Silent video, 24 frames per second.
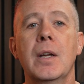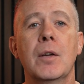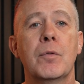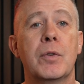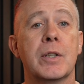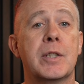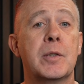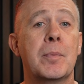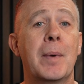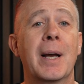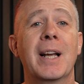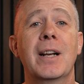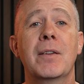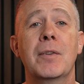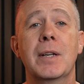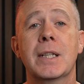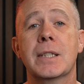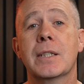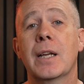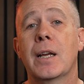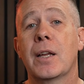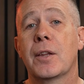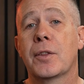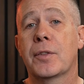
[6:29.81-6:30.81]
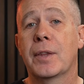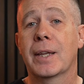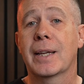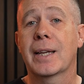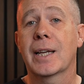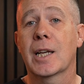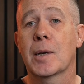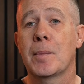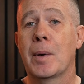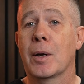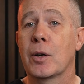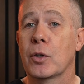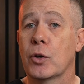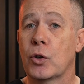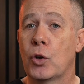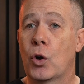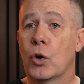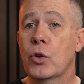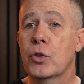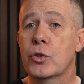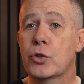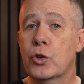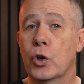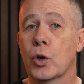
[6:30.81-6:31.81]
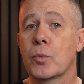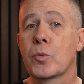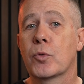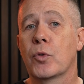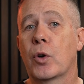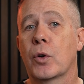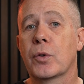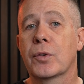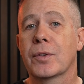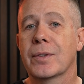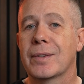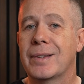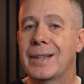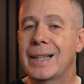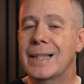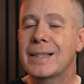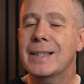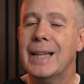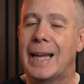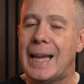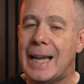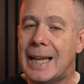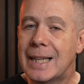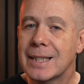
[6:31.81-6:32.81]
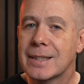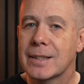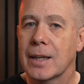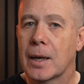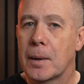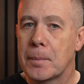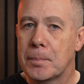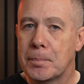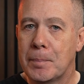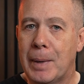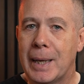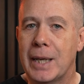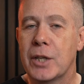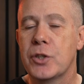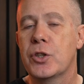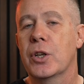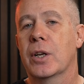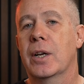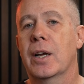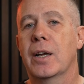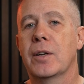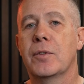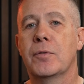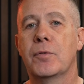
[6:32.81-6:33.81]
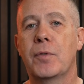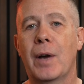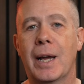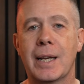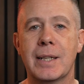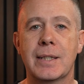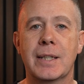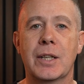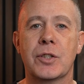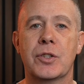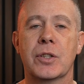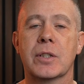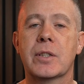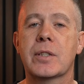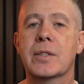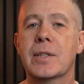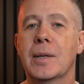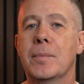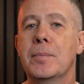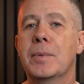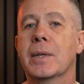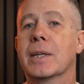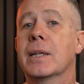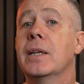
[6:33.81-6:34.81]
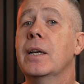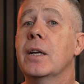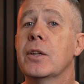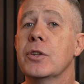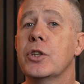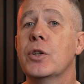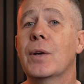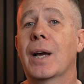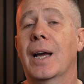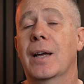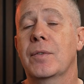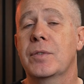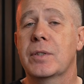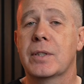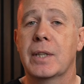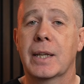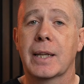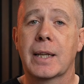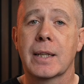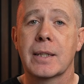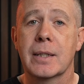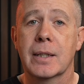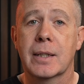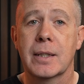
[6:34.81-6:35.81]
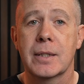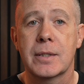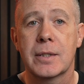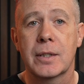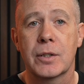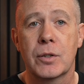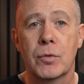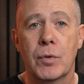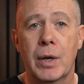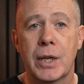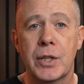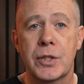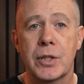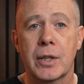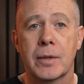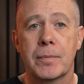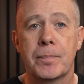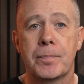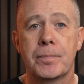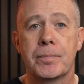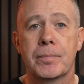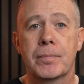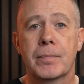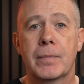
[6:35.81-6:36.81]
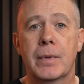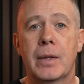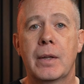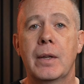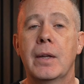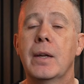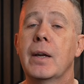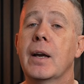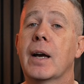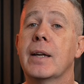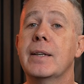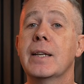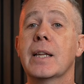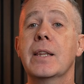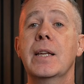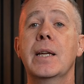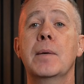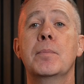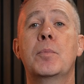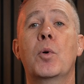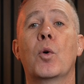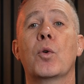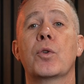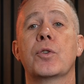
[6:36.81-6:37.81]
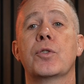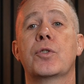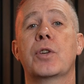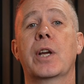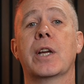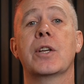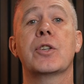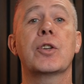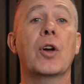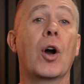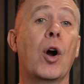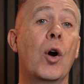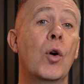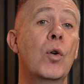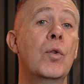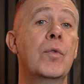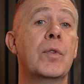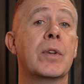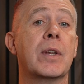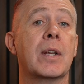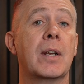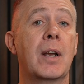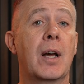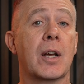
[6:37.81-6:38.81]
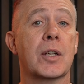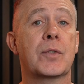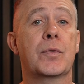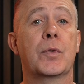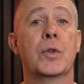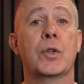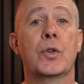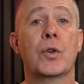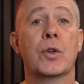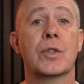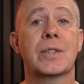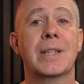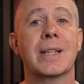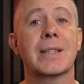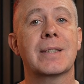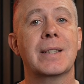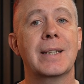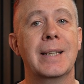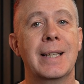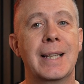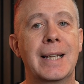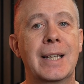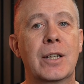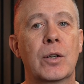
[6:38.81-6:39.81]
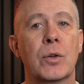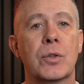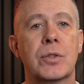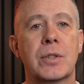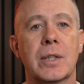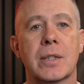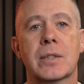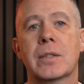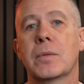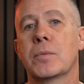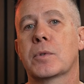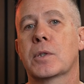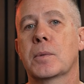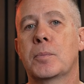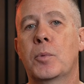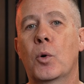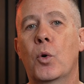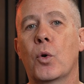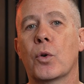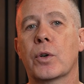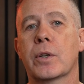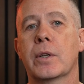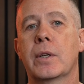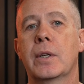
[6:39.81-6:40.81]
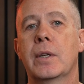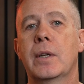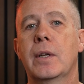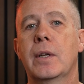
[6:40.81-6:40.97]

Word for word: For developers thinking about long term growth, this is a major advantage and something you have to take into consideration. Another important change over the last few years is the ecosystem support.